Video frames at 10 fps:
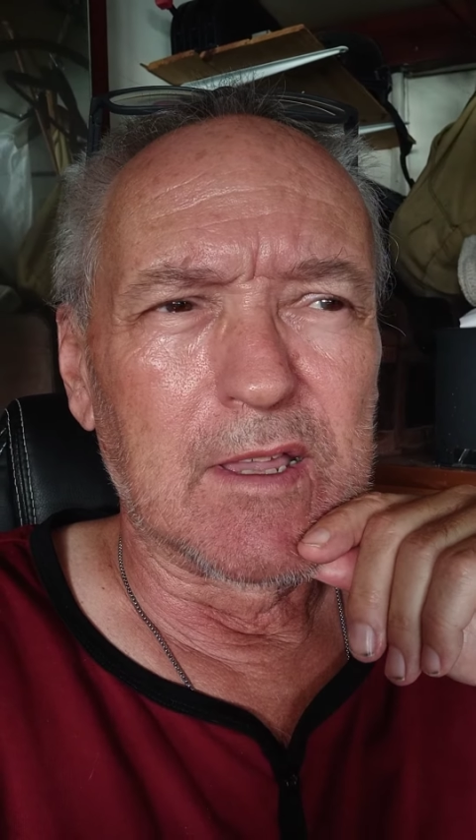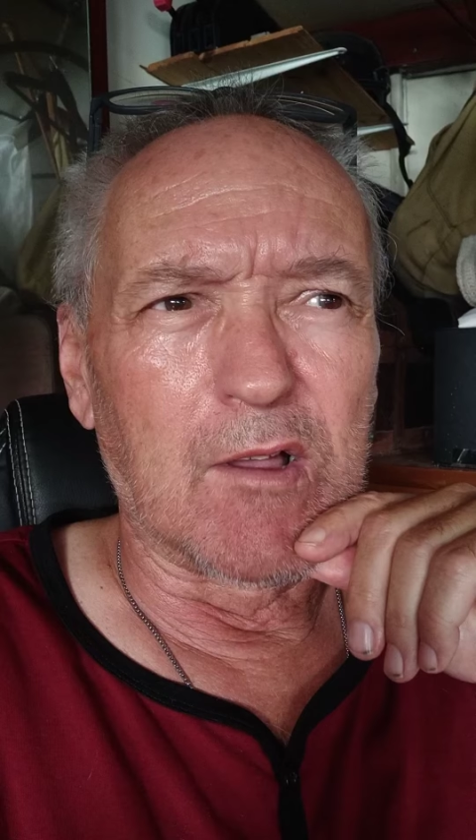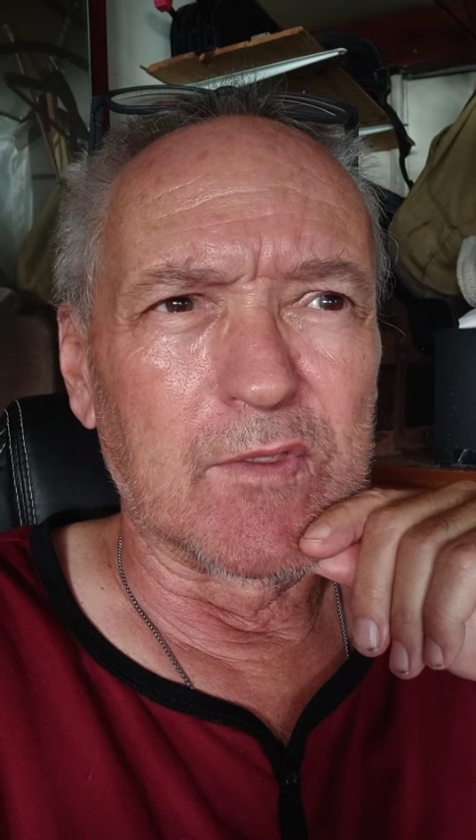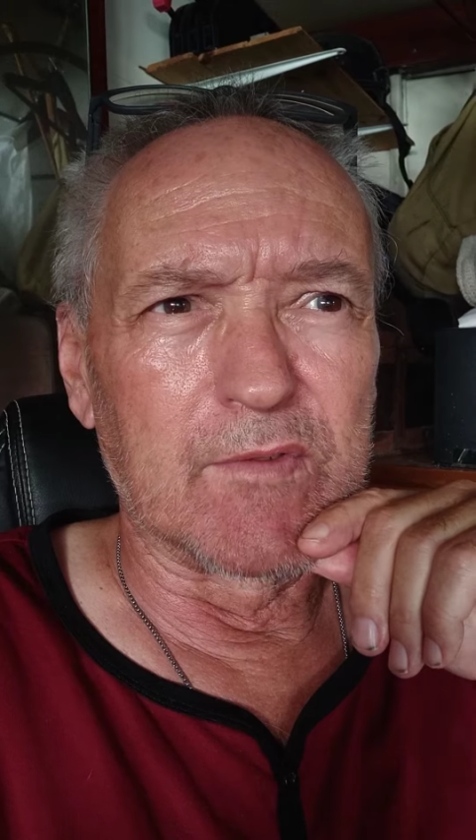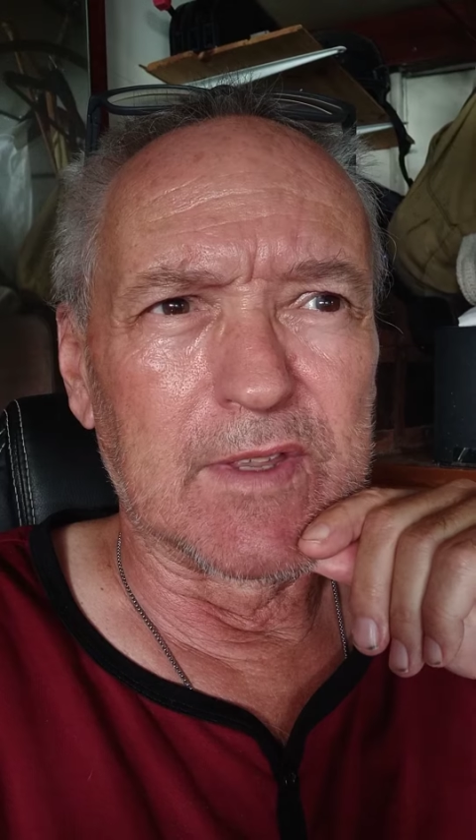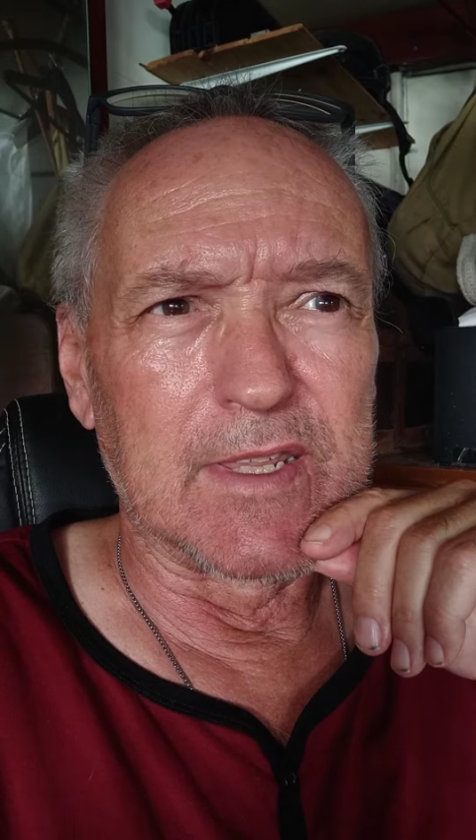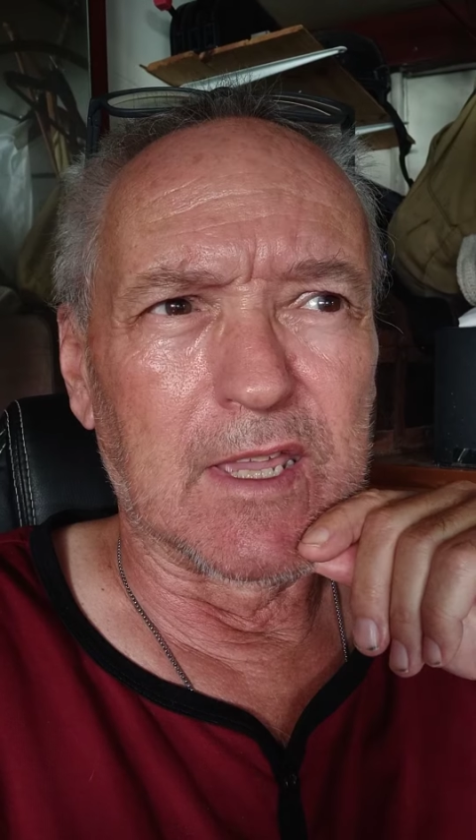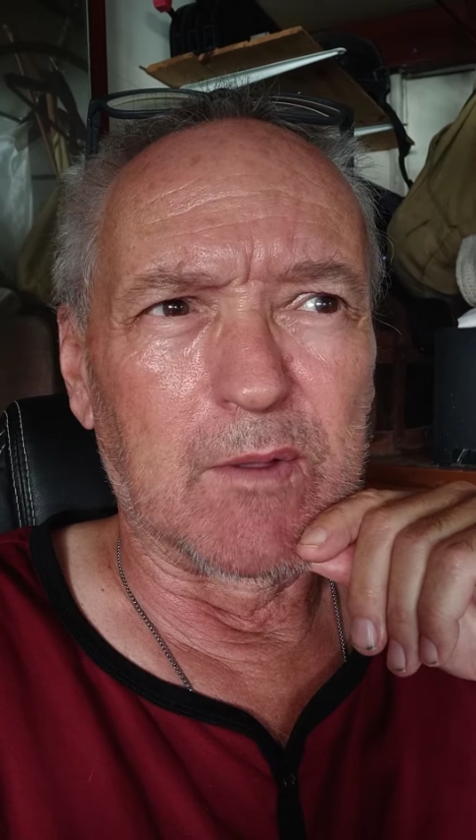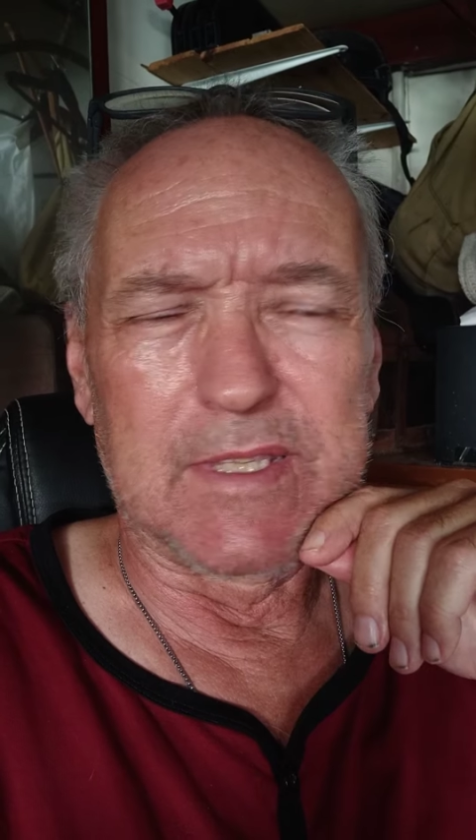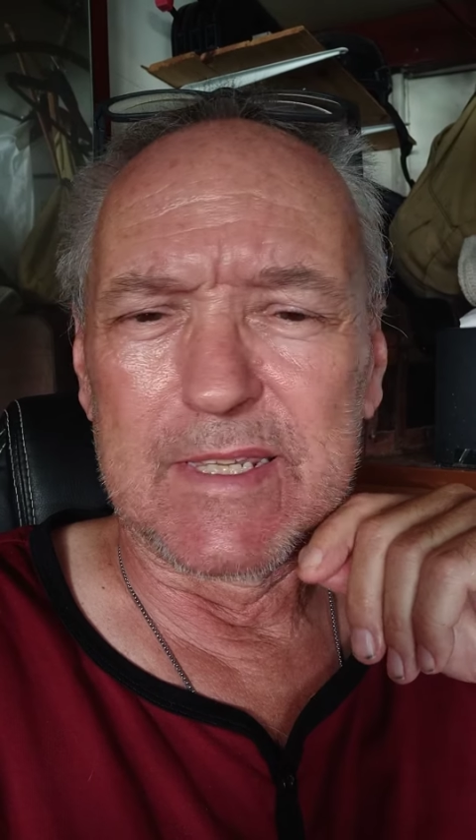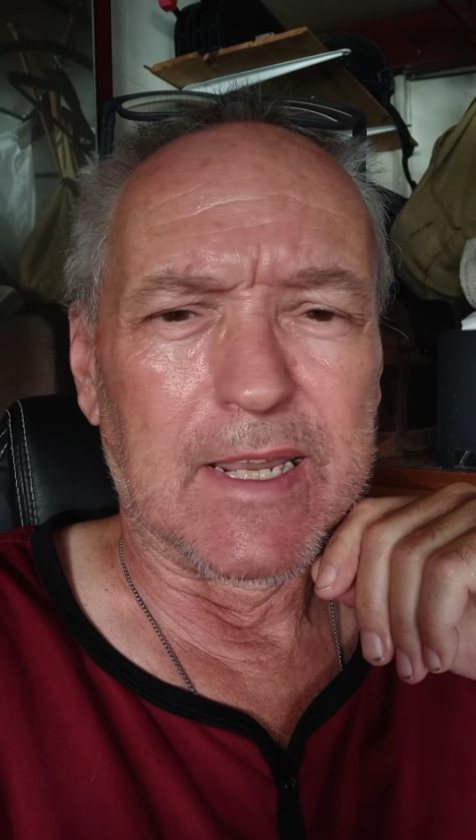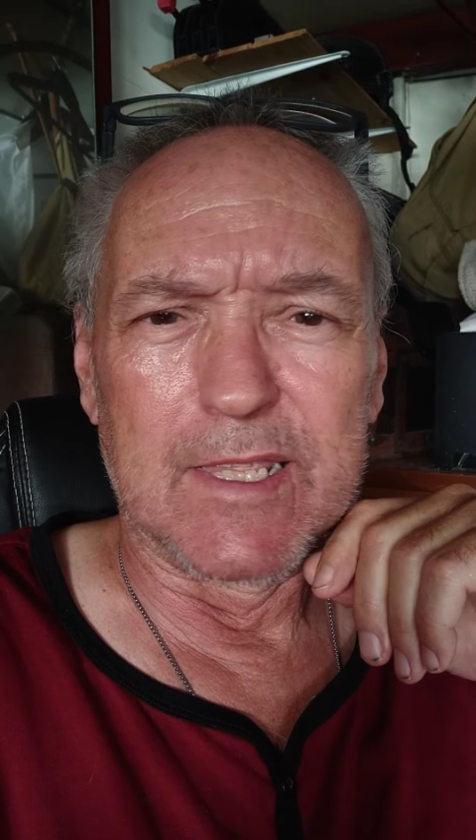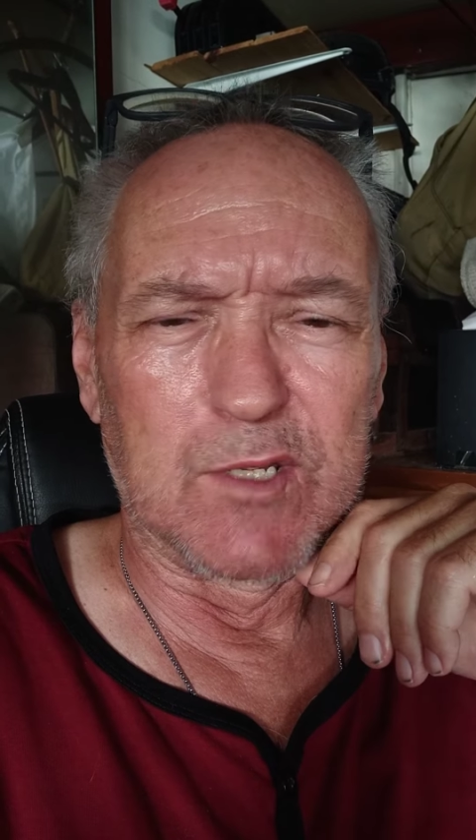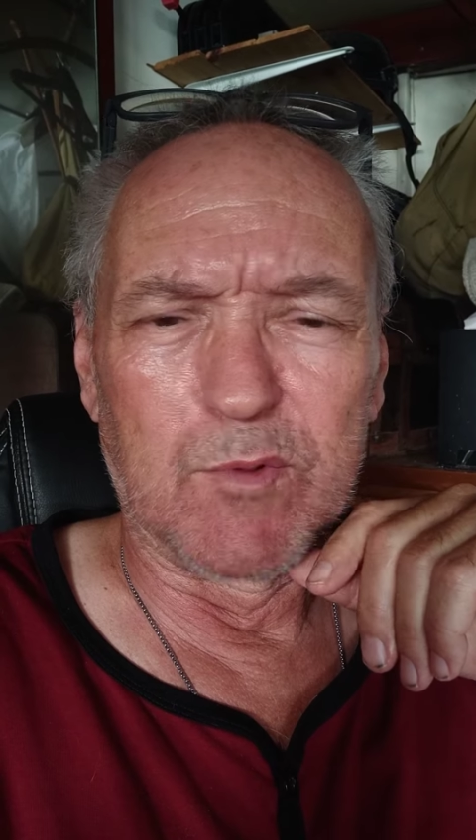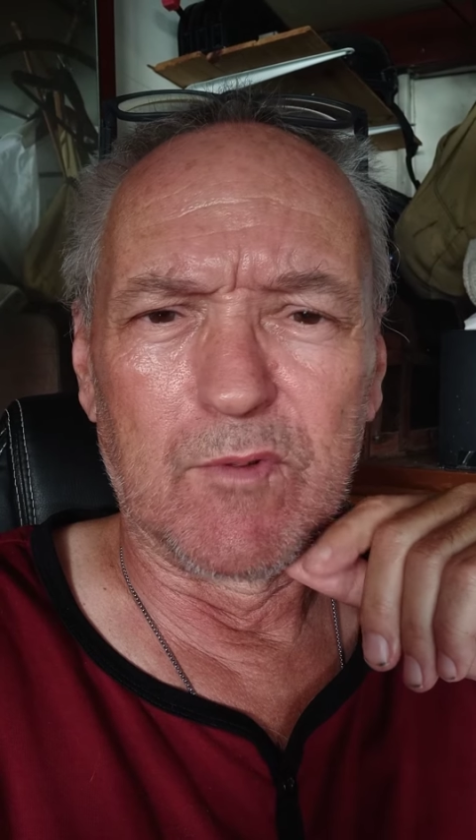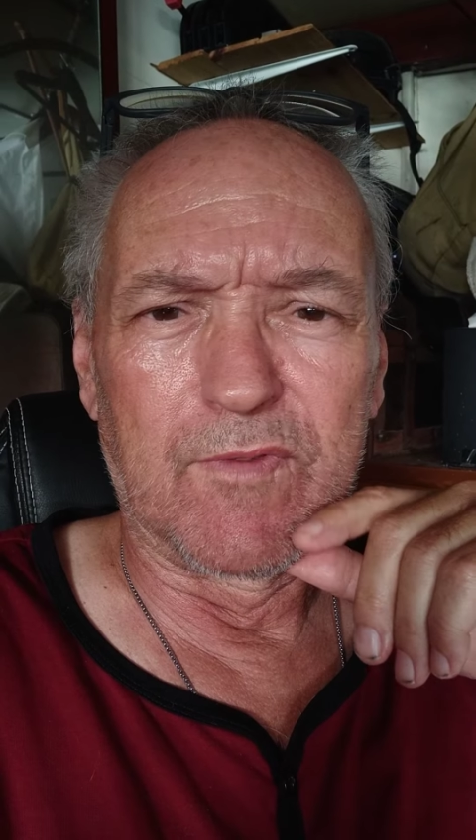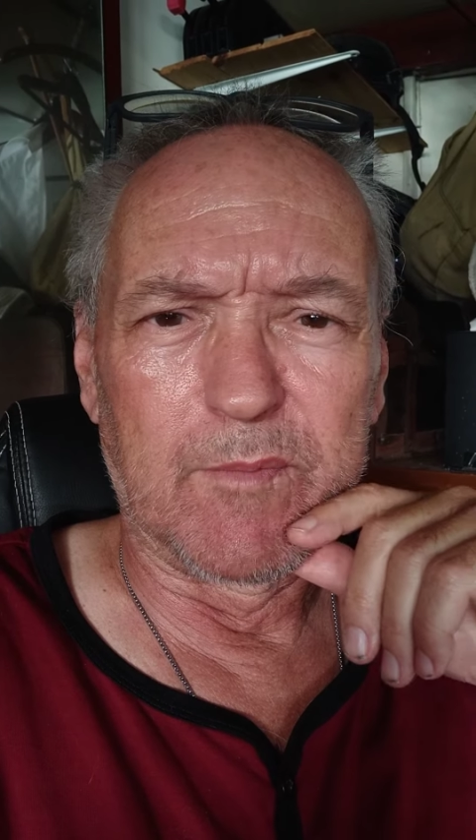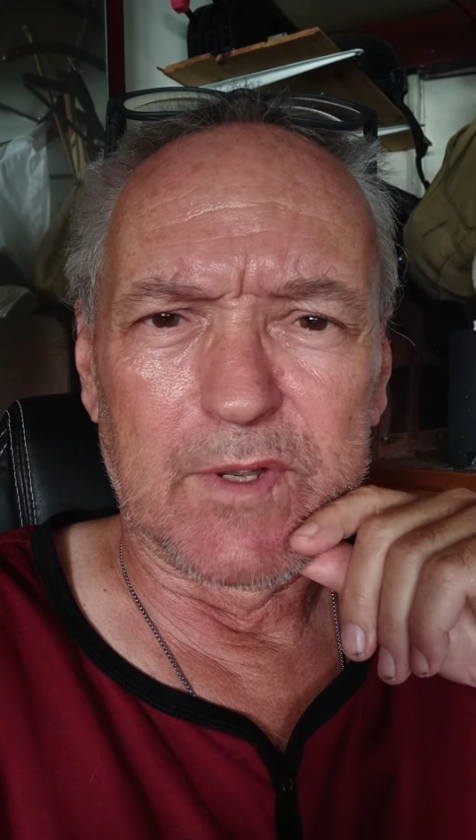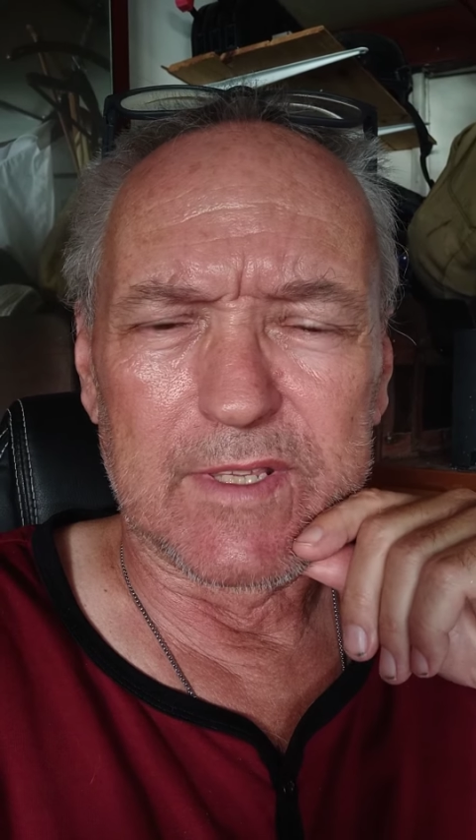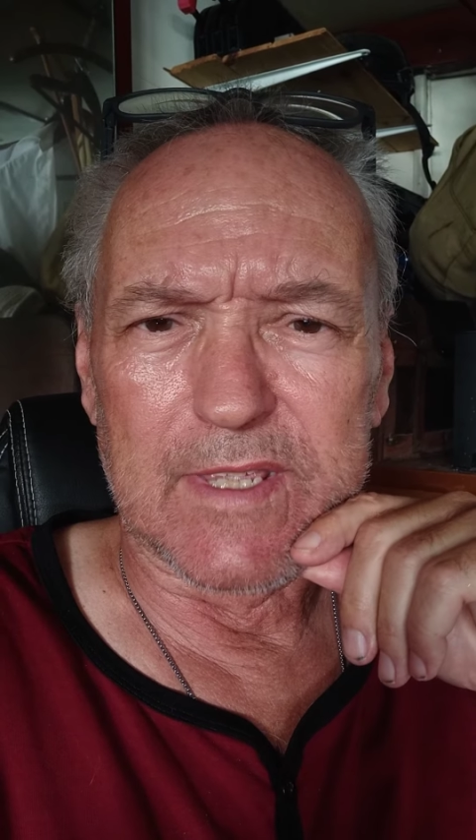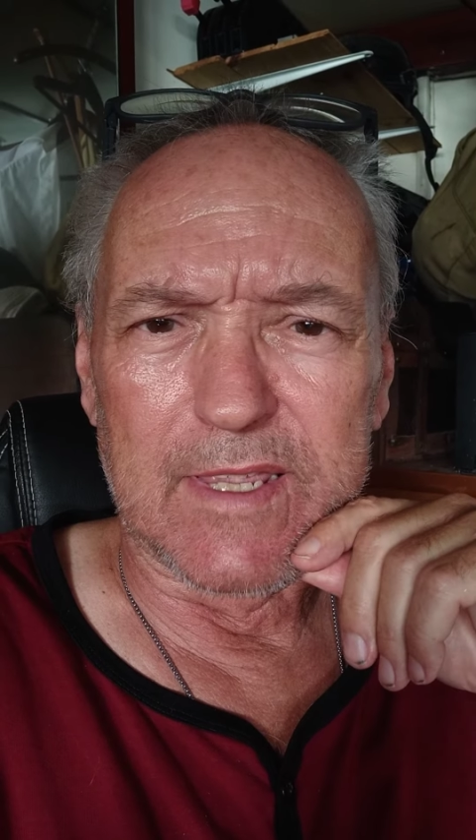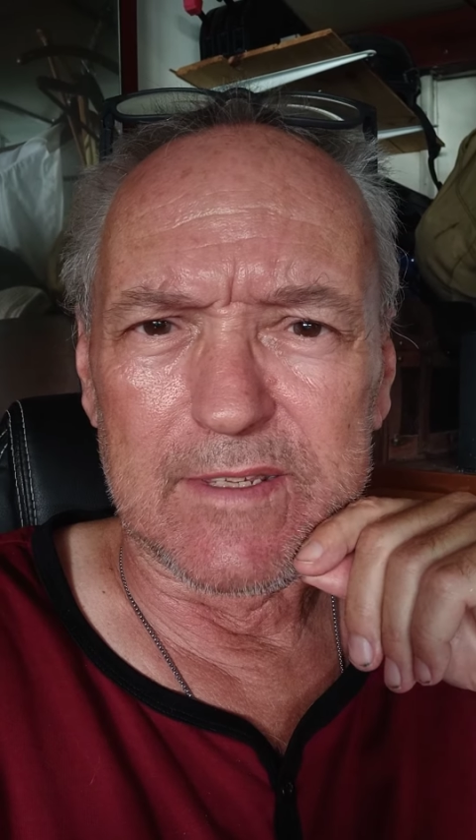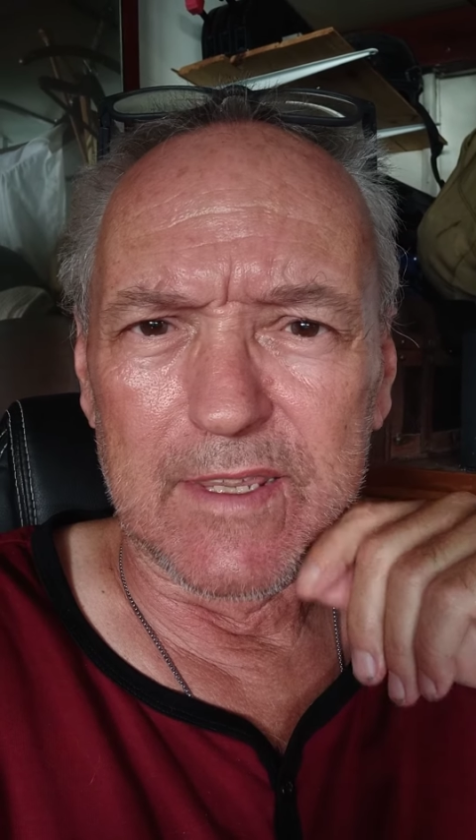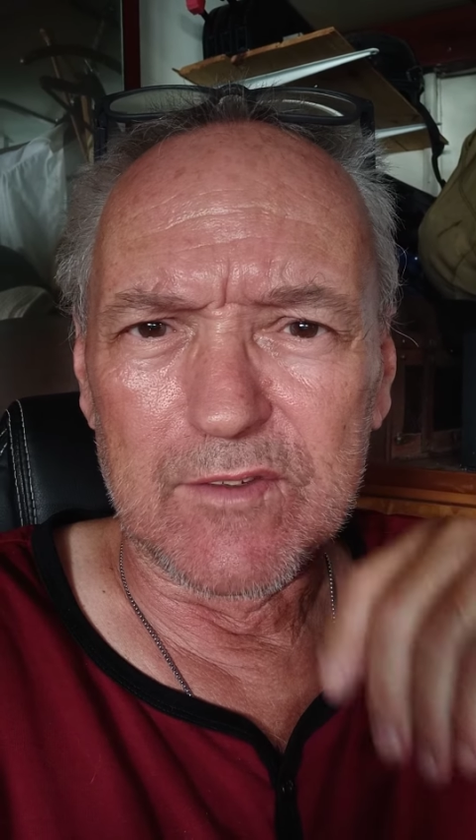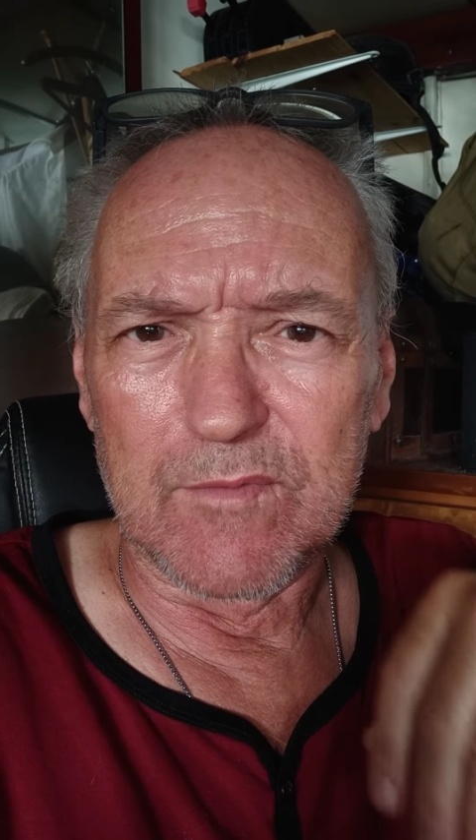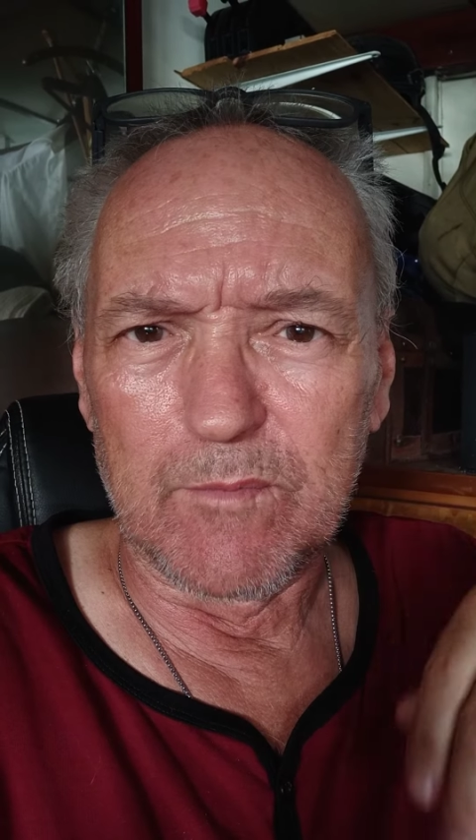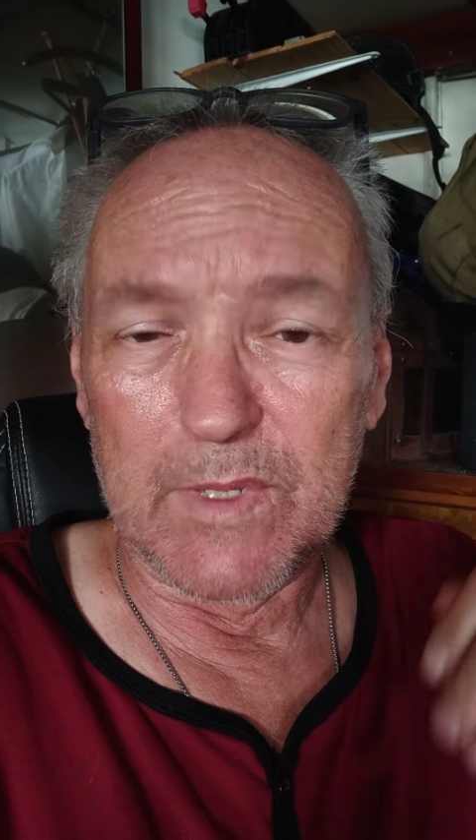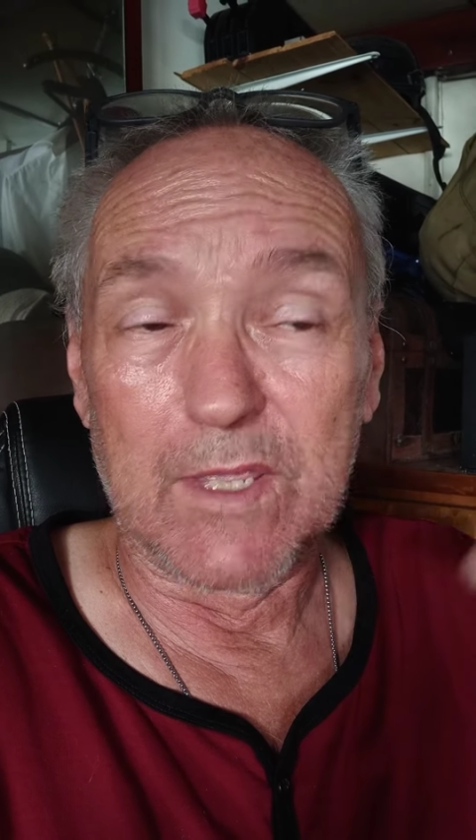on the video it's ineligible for monetization